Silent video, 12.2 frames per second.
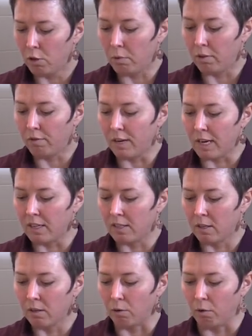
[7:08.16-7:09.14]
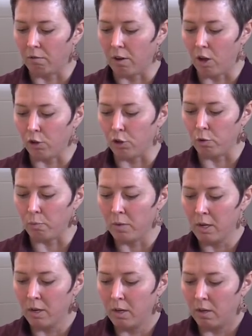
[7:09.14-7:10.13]
feet or volume
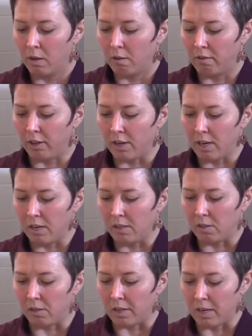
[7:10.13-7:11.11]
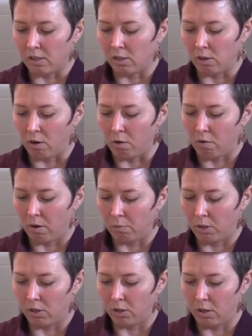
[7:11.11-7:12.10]
very easily. So I'm
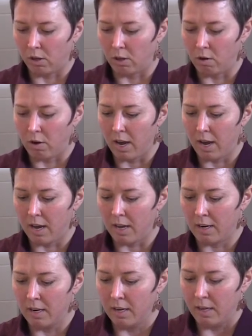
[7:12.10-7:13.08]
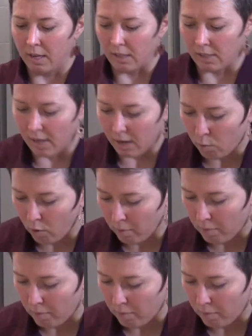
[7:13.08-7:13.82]
just going to go ahead and take one